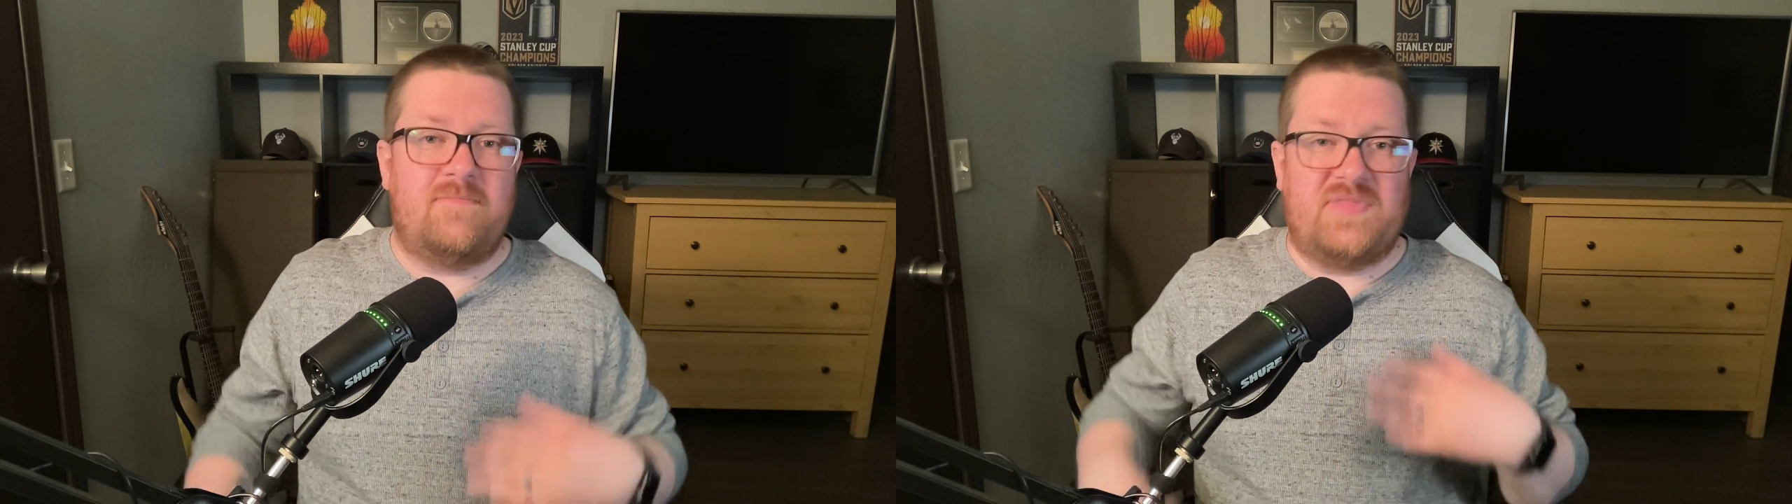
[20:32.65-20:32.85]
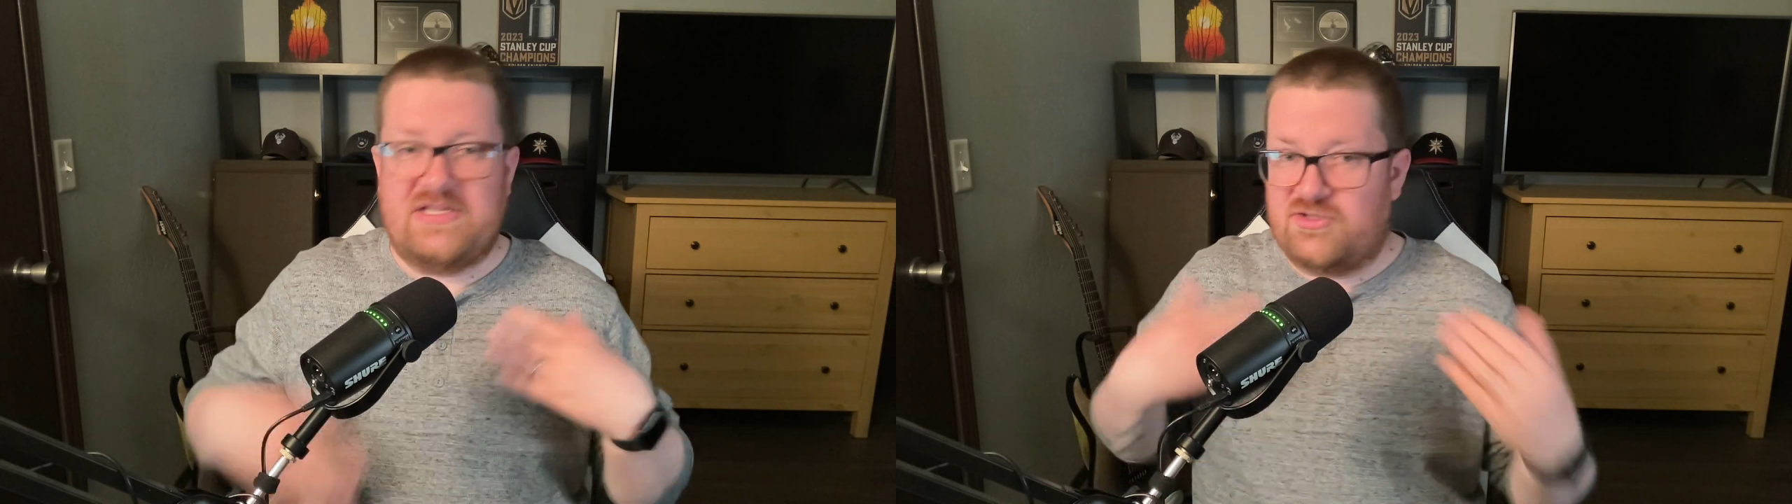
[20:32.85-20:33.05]

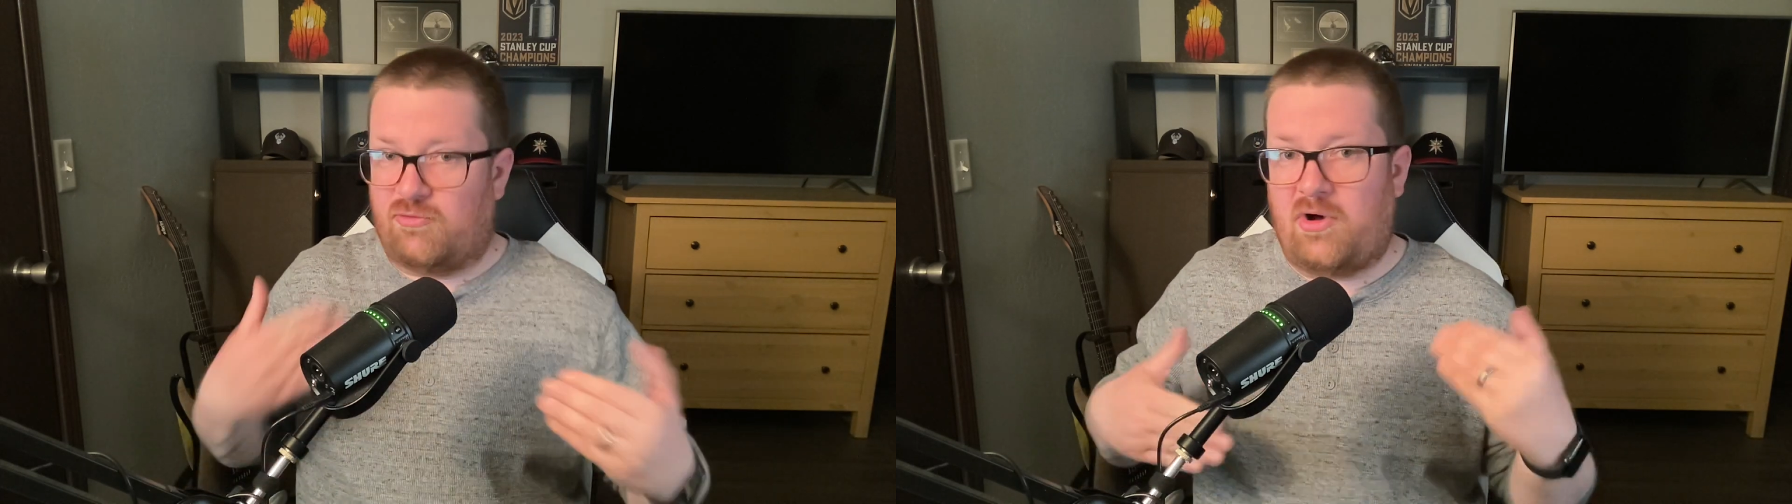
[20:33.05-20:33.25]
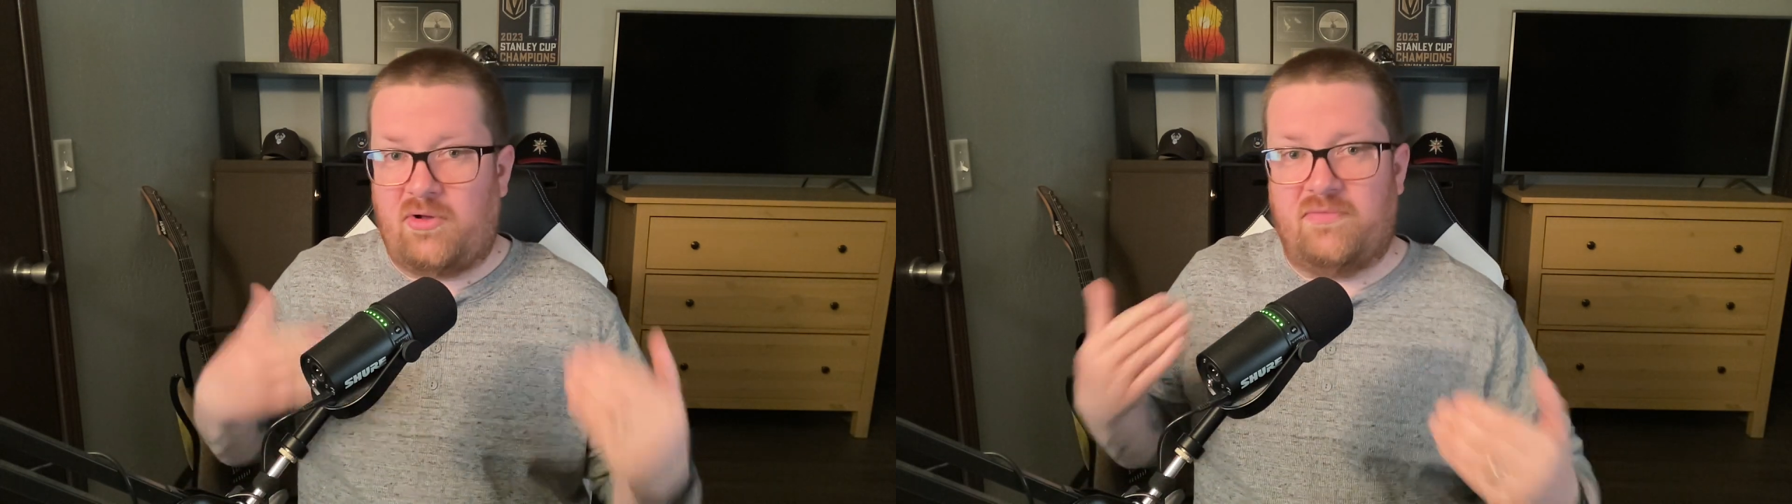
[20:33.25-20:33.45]
These are
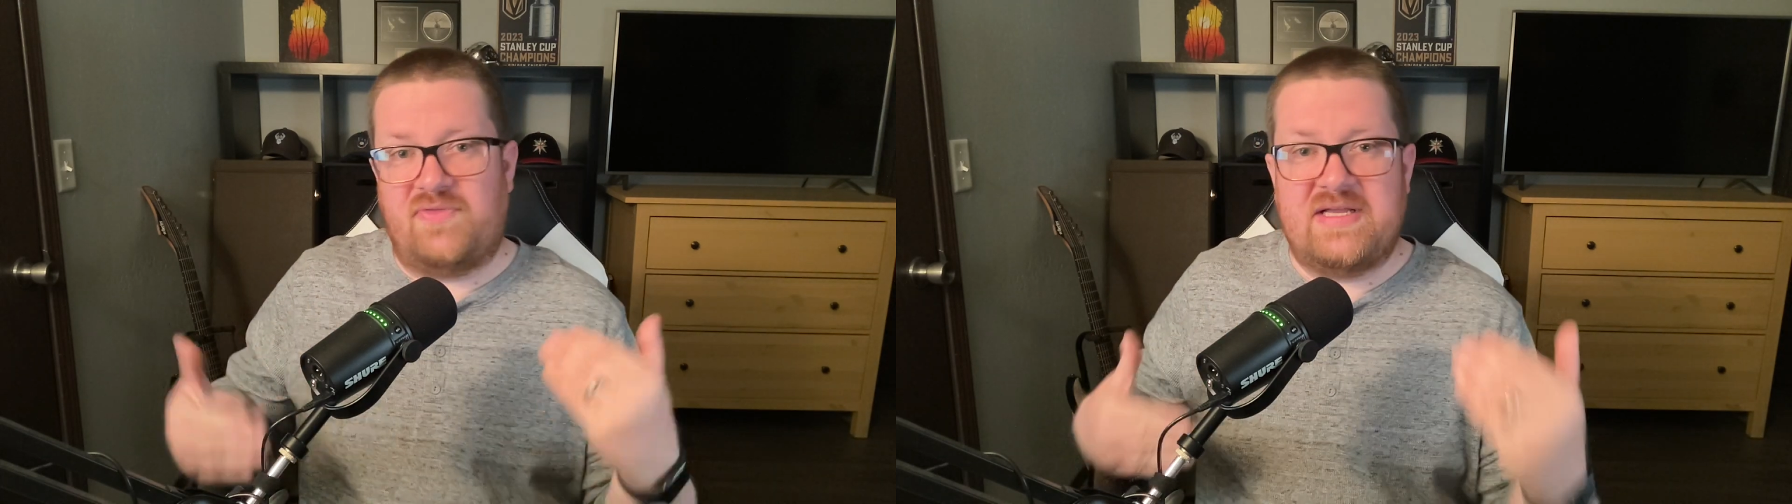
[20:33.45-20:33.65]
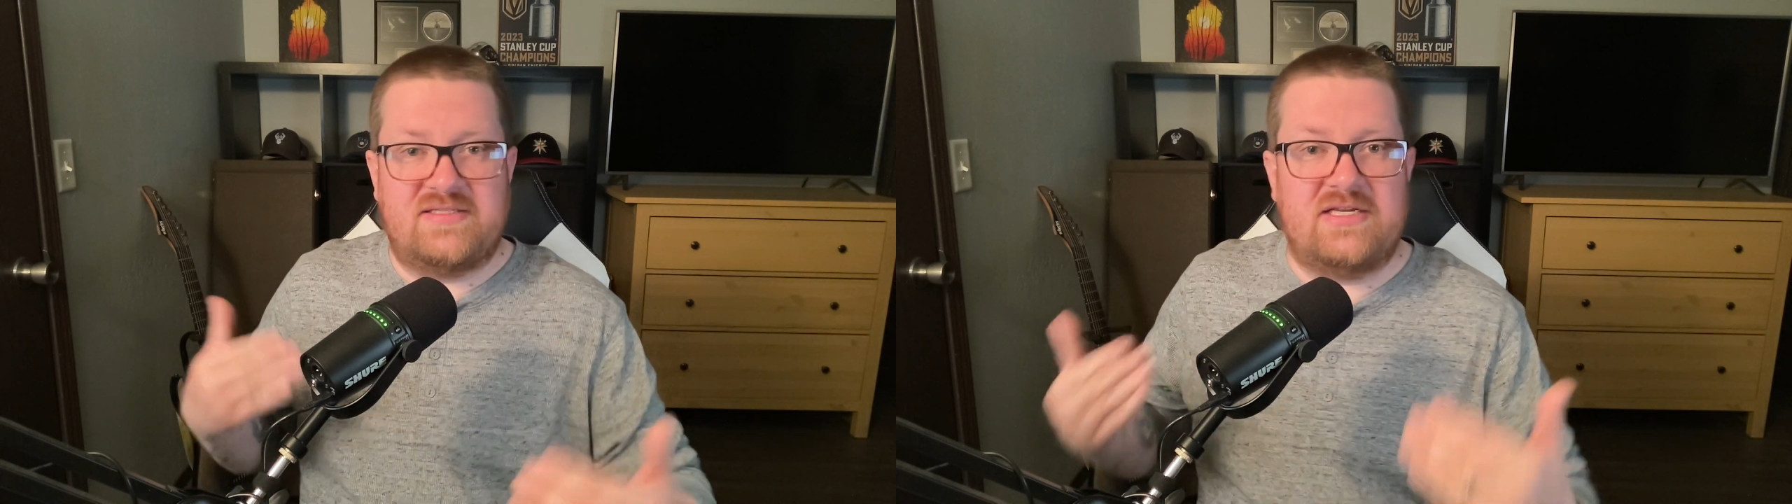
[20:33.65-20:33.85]
all
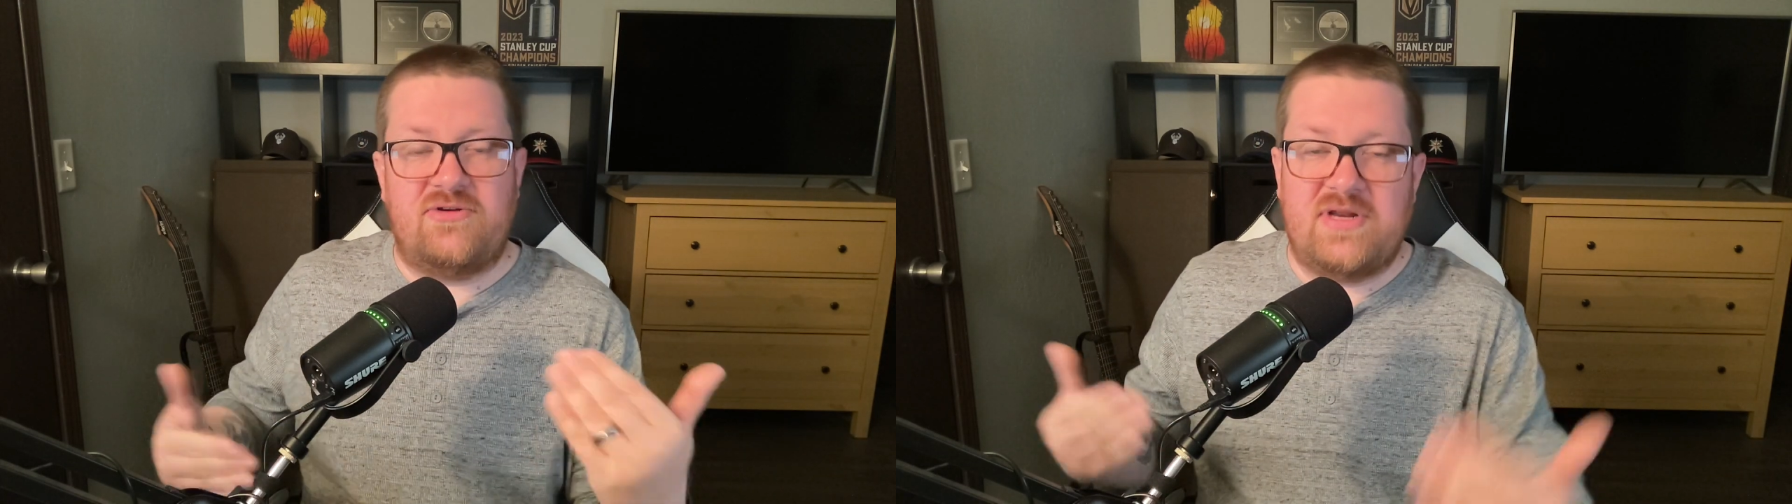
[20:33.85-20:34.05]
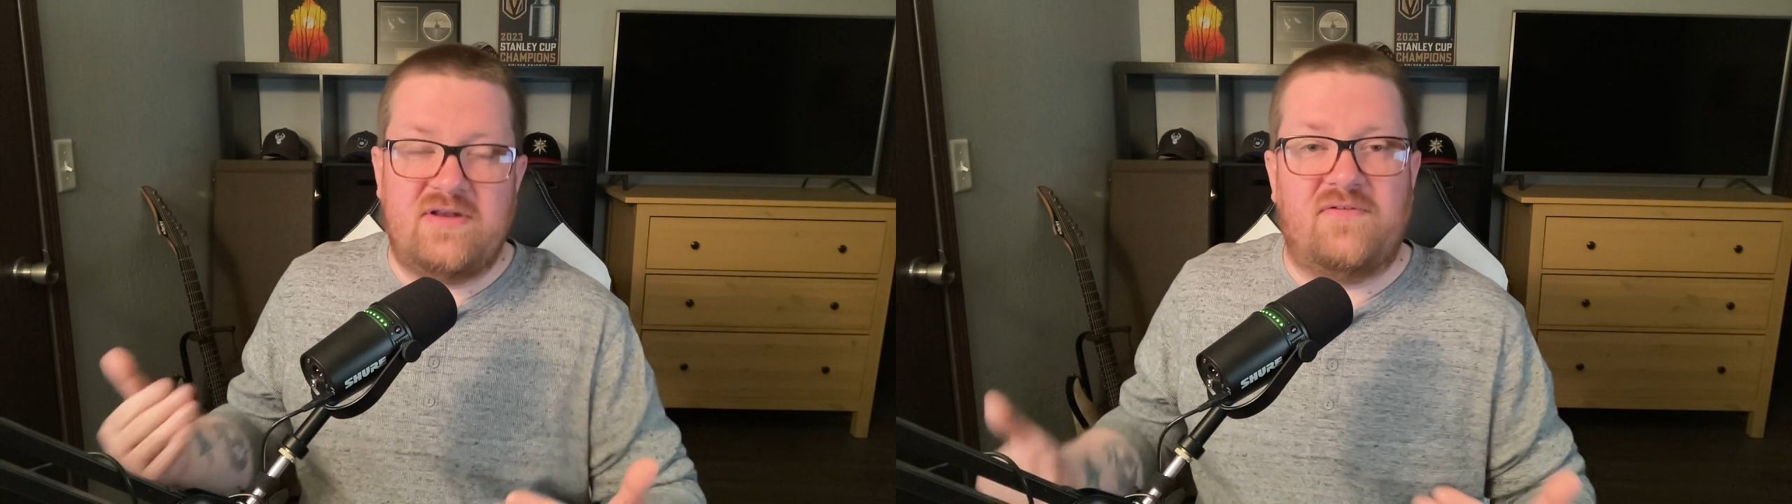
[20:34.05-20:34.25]
things that you
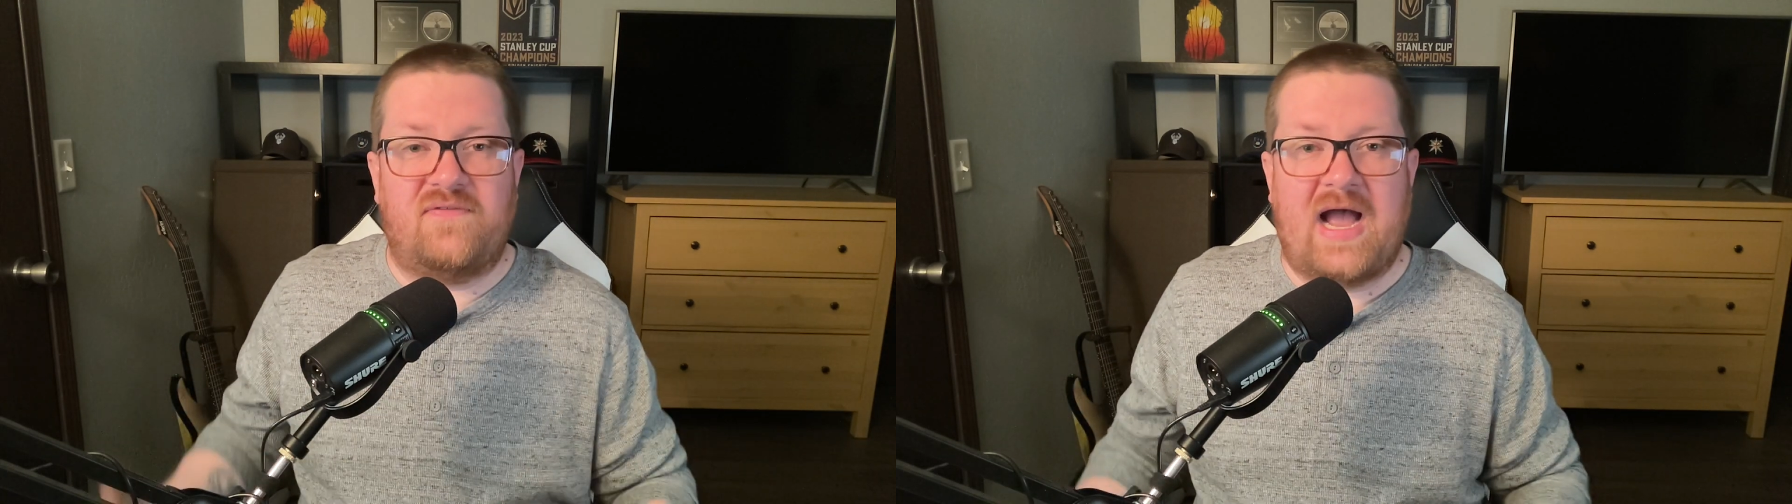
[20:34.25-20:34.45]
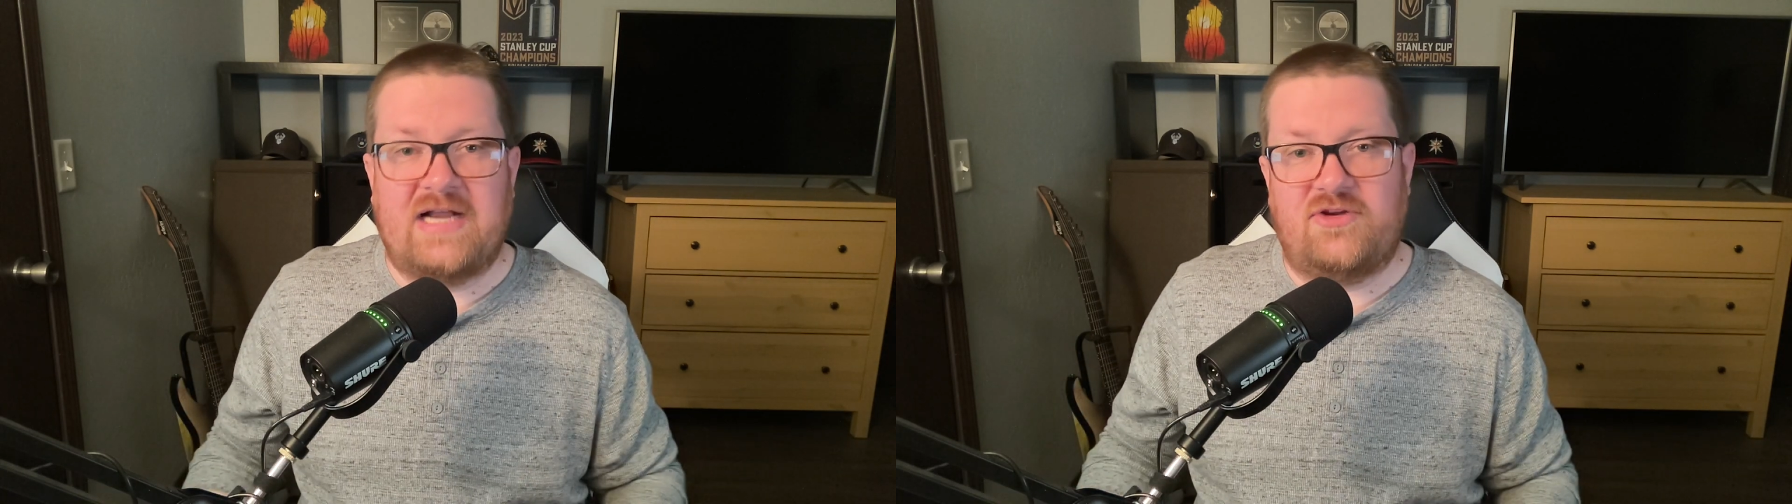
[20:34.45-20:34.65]
need to
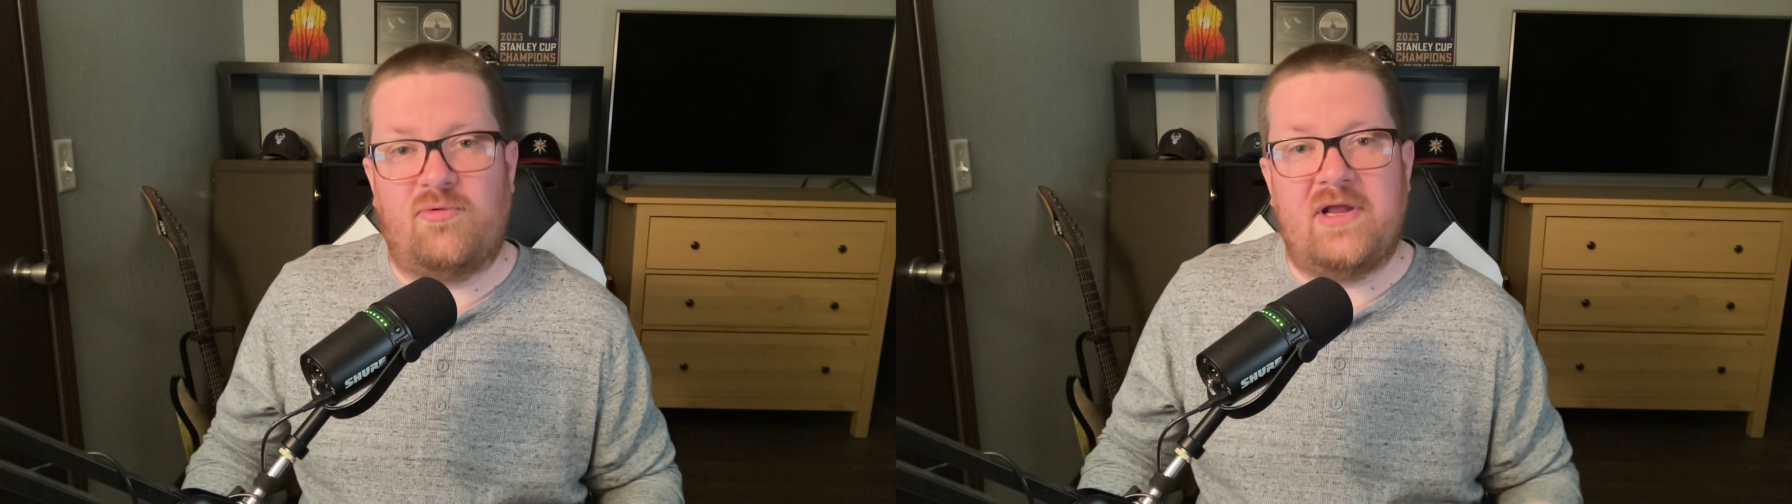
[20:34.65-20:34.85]
factor